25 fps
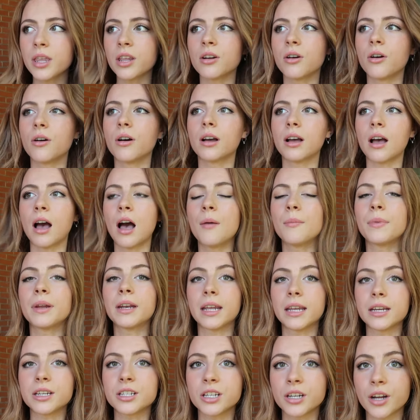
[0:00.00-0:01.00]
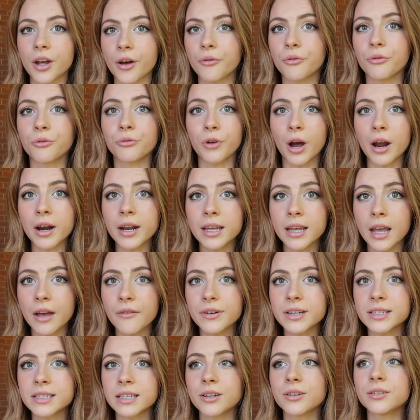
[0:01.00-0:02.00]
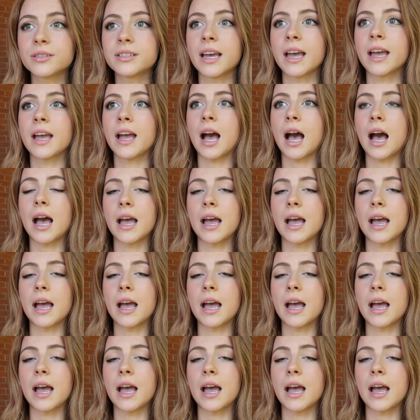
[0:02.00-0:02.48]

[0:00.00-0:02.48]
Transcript: you know, a combination of running every single day.